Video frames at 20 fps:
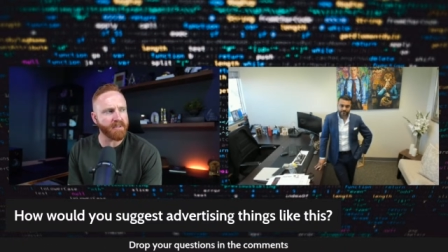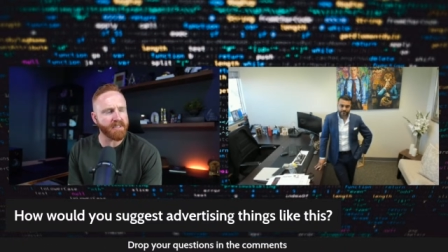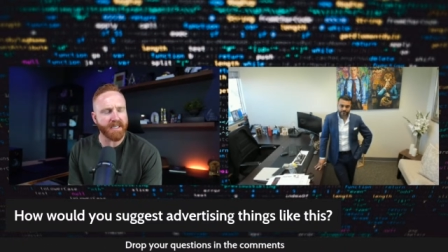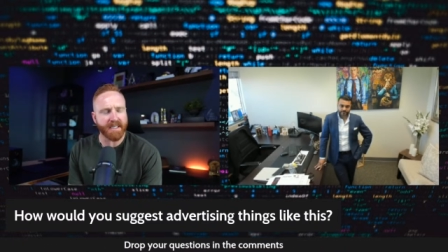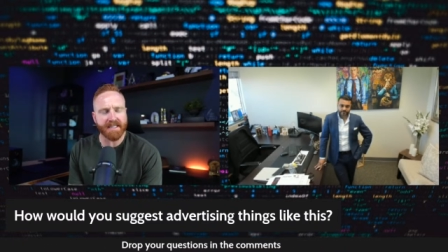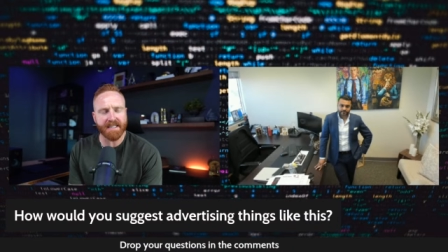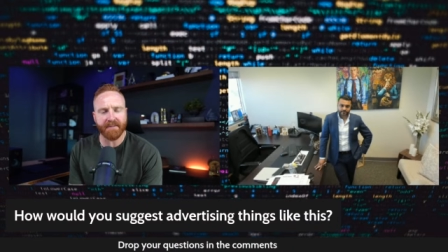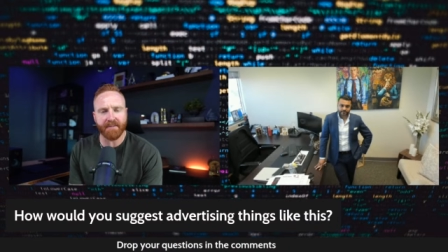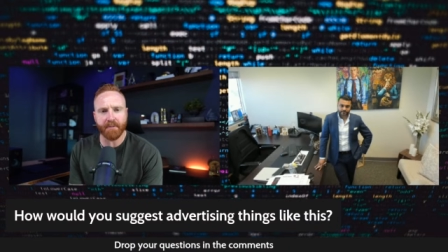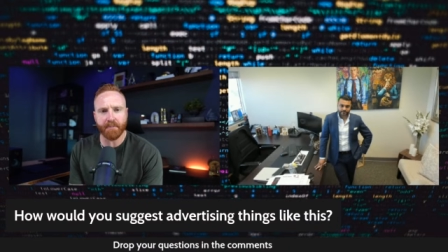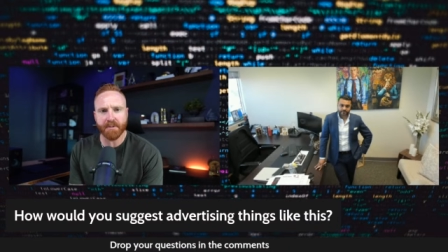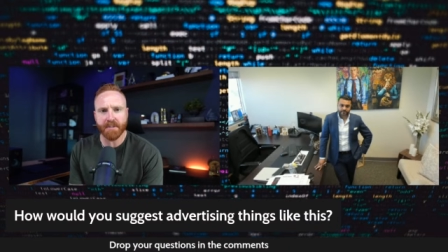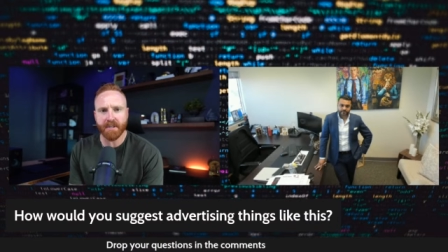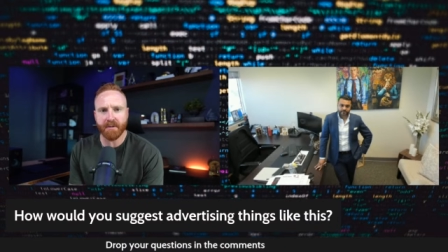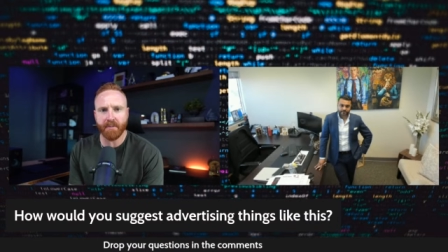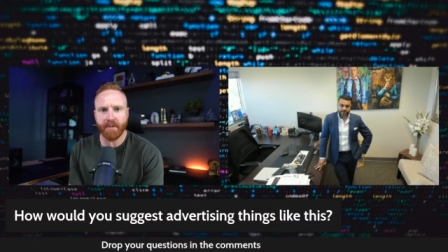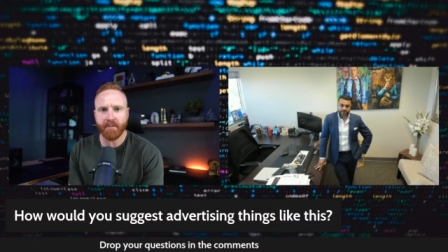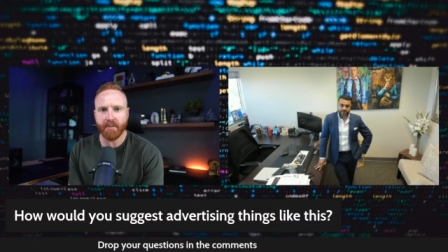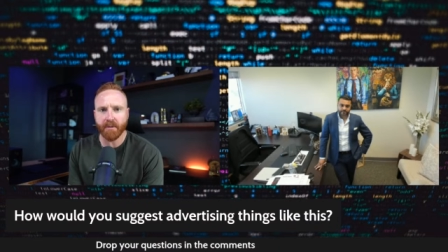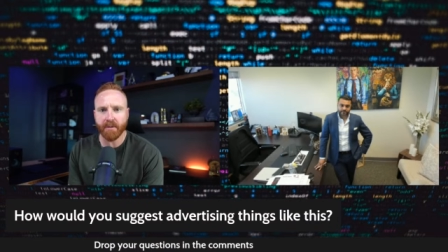It's like seventy percent
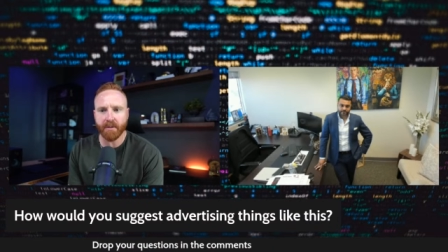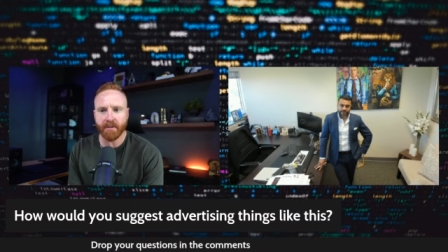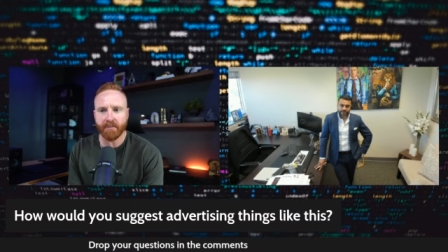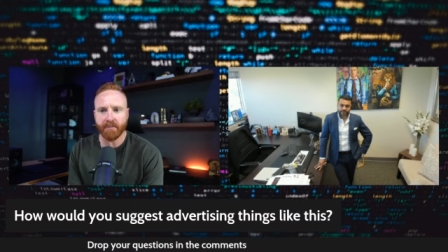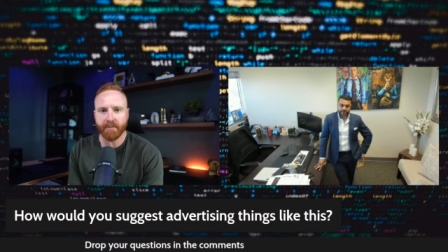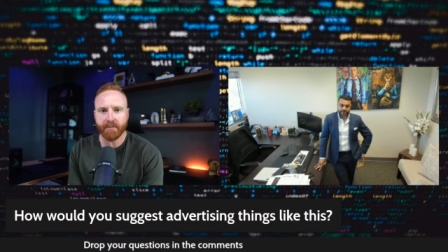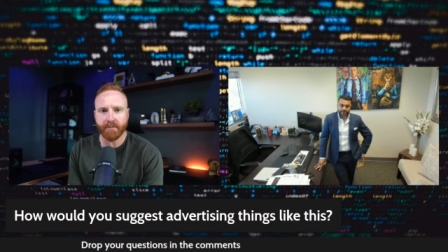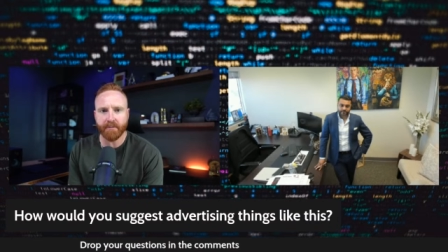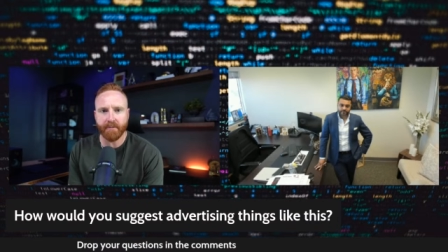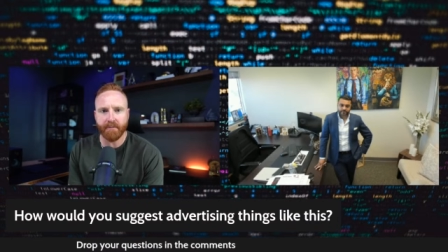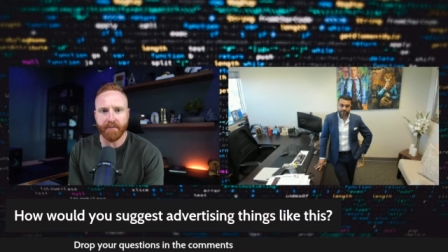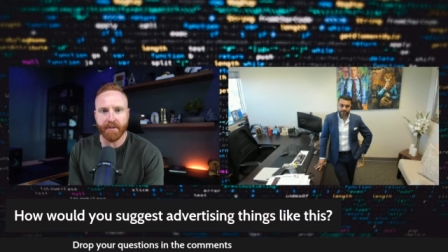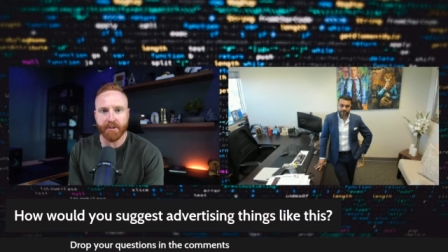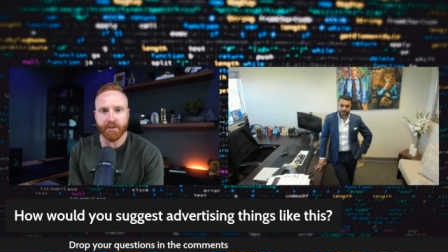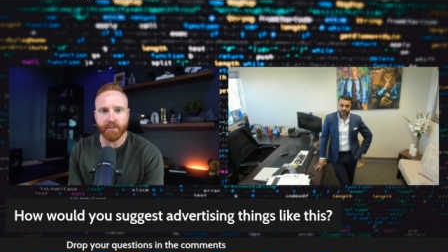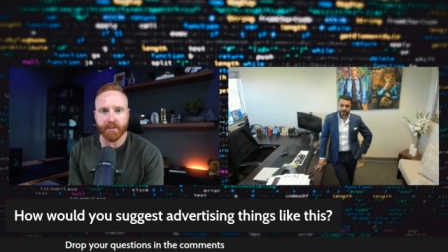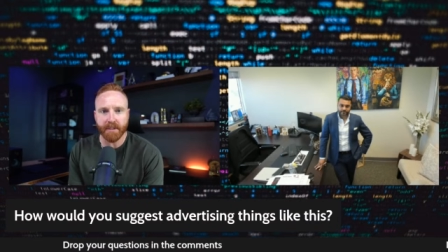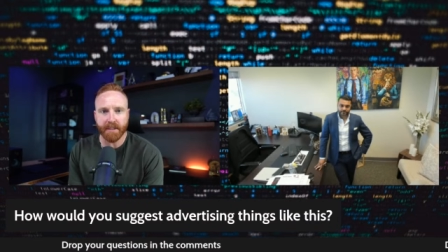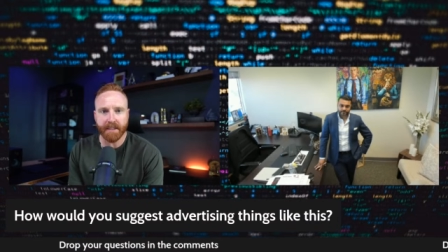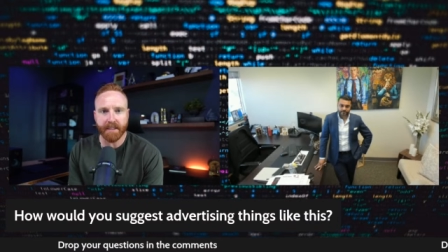of people learn from, from
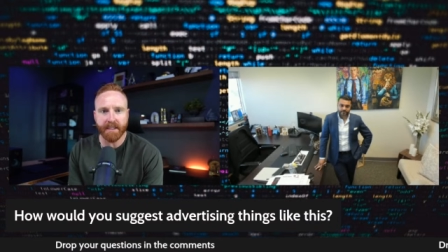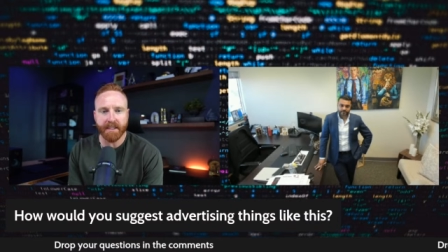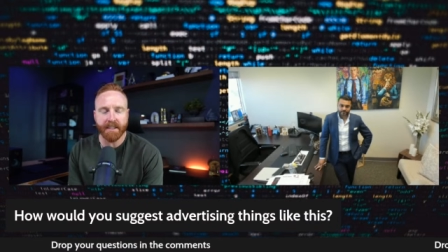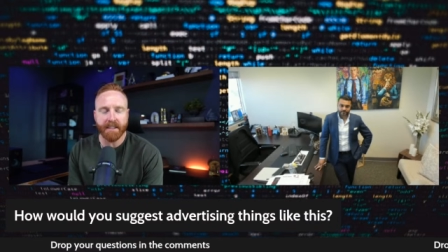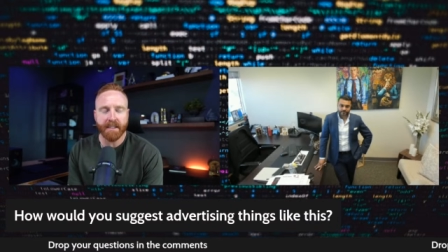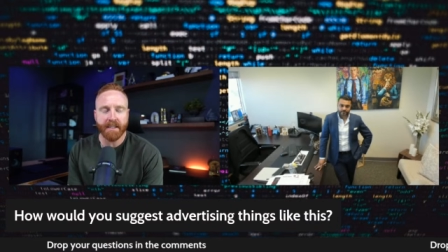visually.